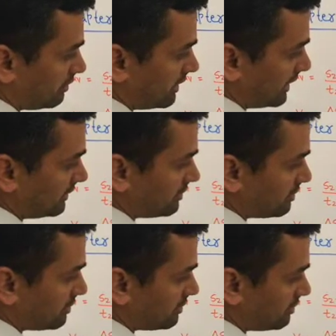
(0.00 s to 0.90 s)
like
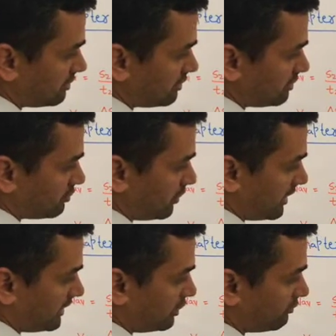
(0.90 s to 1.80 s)
this. So
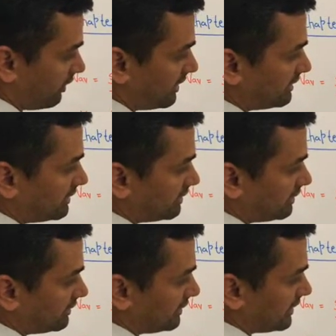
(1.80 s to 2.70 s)
I need to find
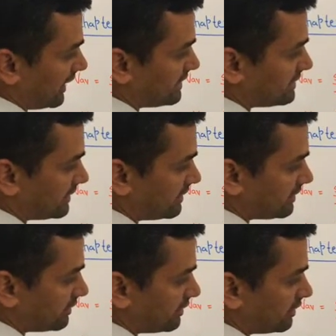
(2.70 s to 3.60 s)
the
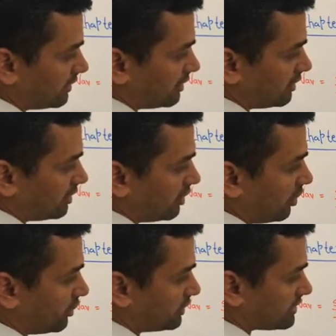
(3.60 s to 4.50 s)
tangent
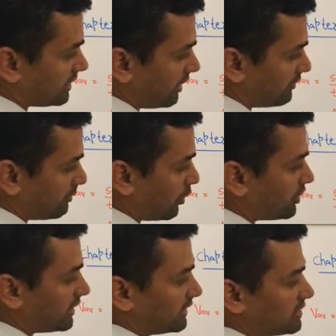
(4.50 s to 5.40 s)
on this graph at
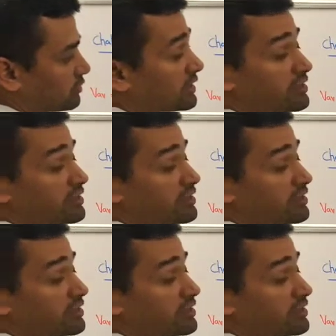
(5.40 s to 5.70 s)
point A. This will